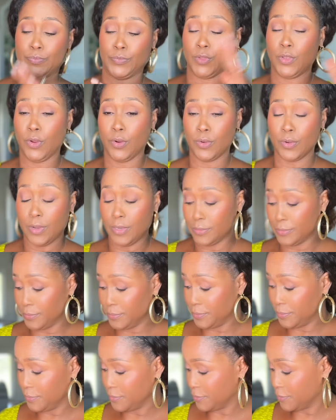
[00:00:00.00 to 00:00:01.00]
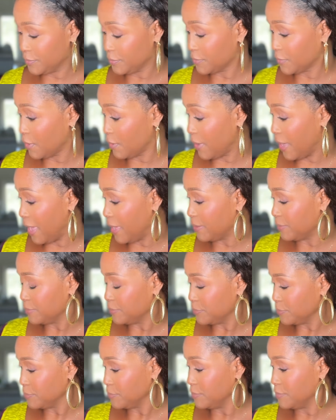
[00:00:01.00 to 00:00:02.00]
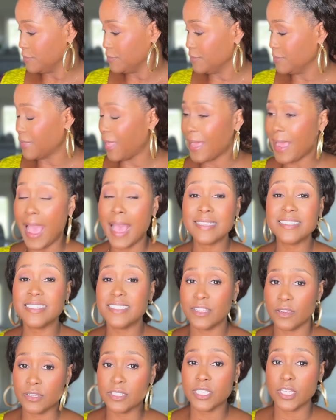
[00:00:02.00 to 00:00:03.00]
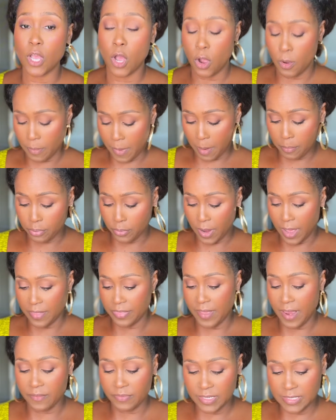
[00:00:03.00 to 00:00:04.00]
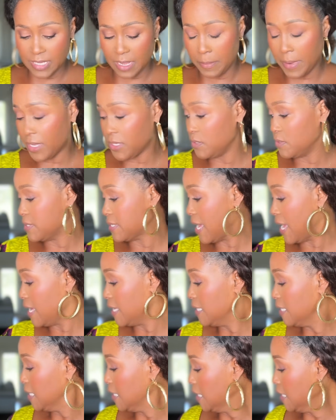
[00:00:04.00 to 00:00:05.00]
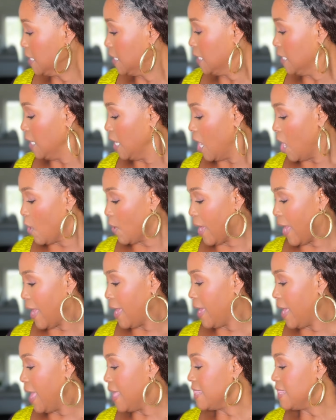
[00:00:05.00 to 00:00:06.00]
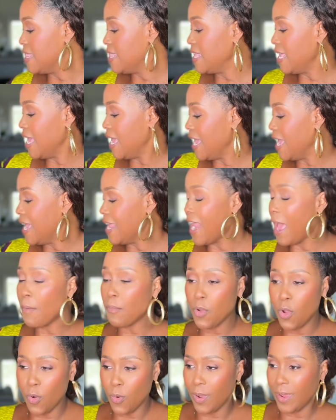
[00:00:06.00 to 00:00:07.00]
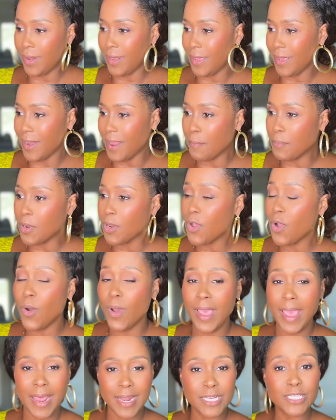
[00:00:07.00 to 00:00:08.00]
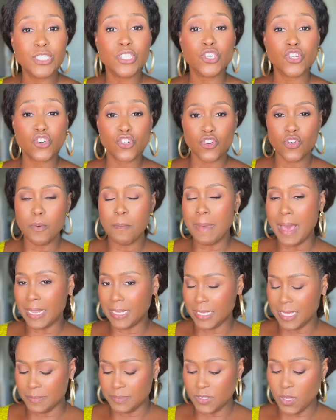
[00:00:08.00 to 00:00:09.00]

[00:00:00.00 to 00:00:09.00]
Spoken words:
Girl, okay, like I seriously hold my breath every time I use that. Okay, and then I'm going to go ahead and do my lips.